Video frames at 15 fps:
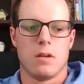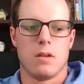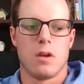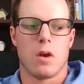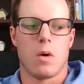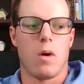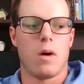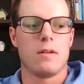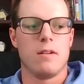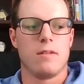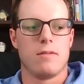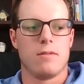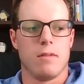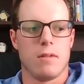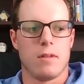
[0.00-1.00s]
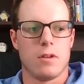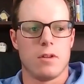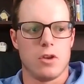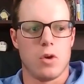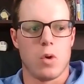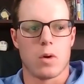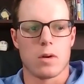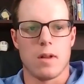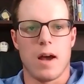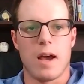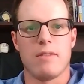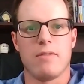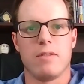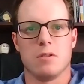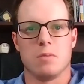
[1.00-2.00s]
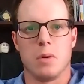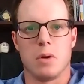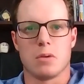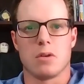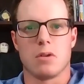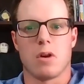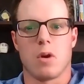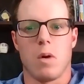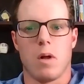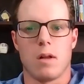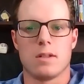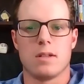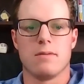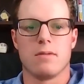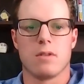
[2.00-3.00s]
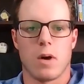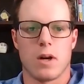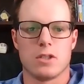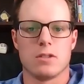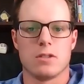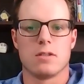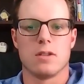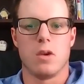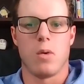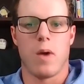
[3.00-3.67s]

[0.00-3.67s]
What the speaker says: the quality of your life is built on the quality of the questions that you